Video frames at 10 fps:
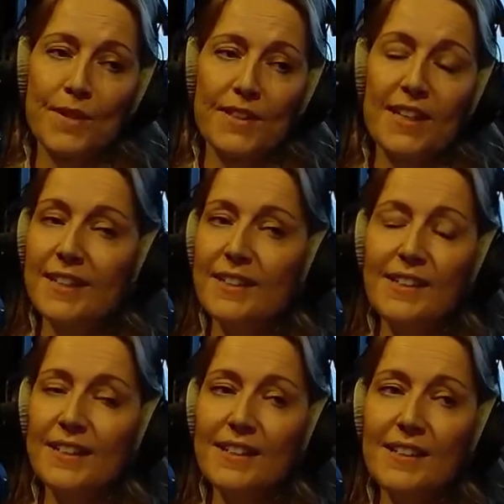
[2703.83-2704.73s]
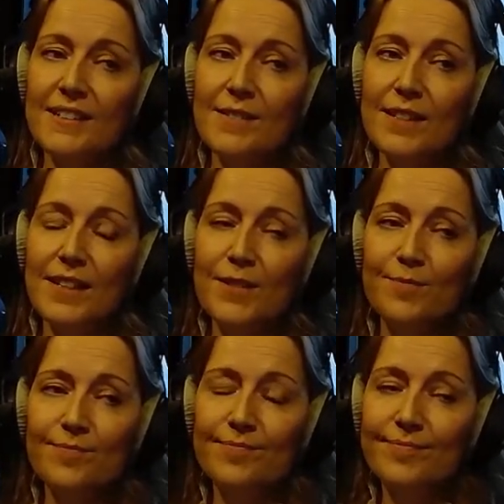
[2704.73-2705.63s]
Yeah, I you
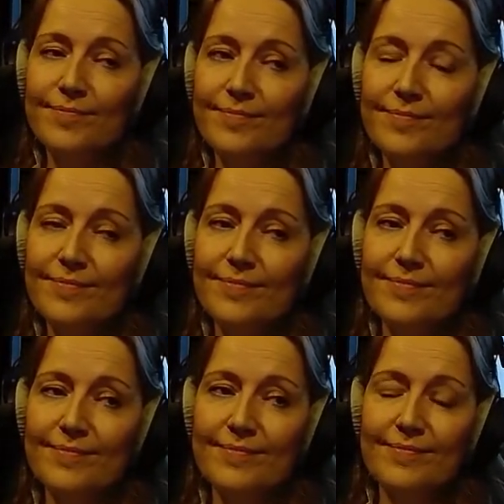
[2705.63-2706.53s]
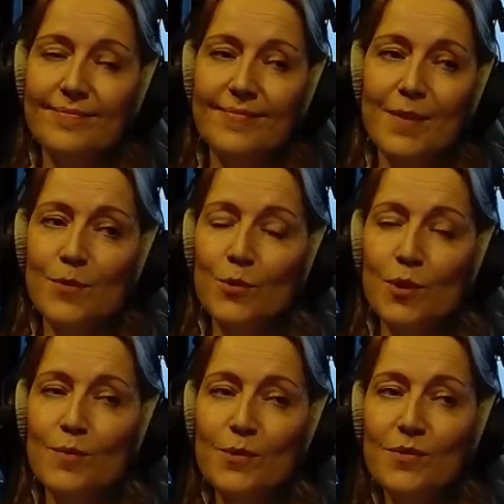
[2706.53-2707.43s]
know, I'm
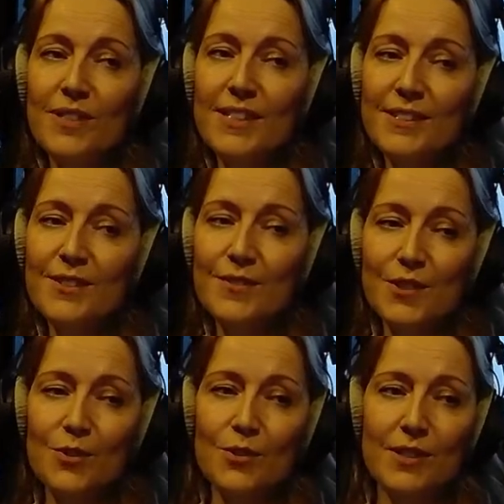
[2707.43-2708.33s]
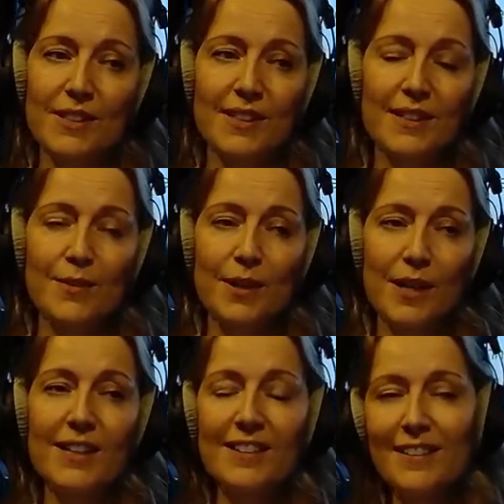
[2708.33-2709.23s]
not really sort of sure exactly
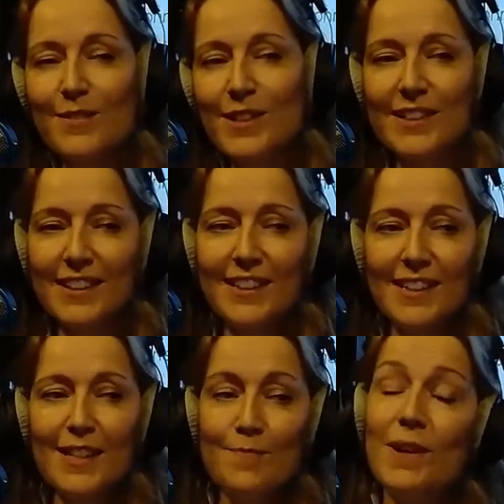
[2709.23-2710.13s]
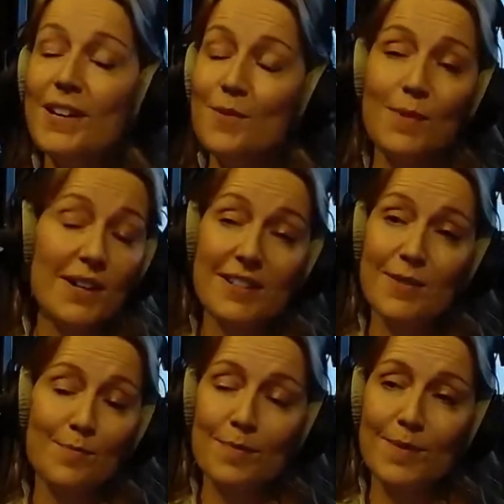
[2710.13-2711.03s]
what in my own. I
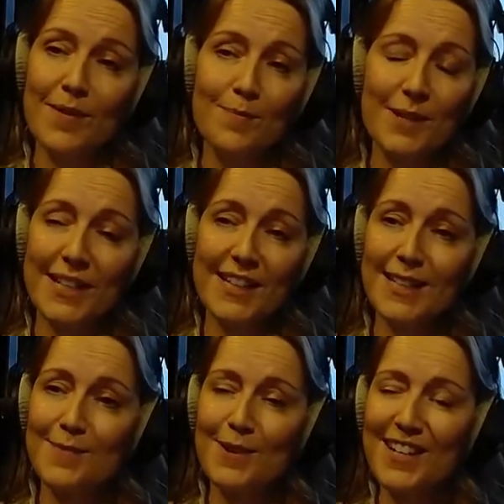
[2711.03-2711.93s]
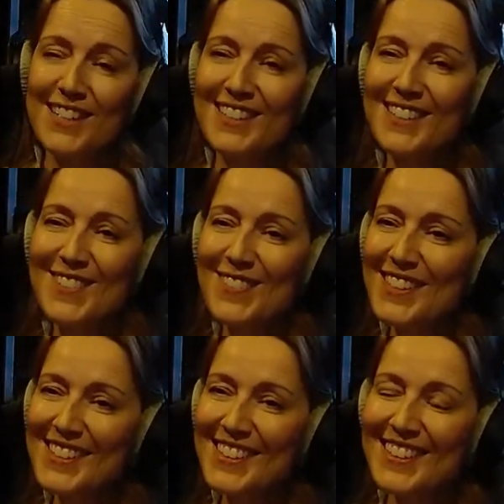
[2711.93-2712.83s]
don't have particular aspirations to
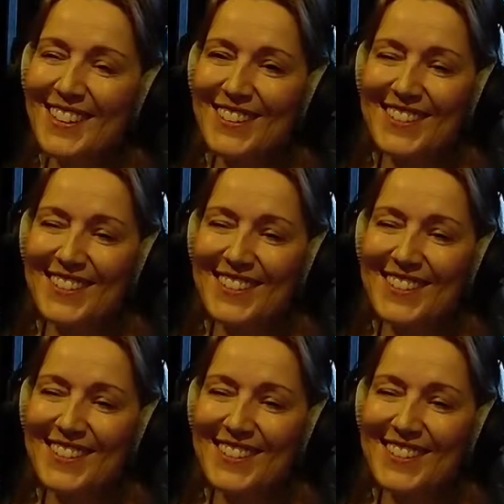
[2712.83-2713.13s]
be CEO.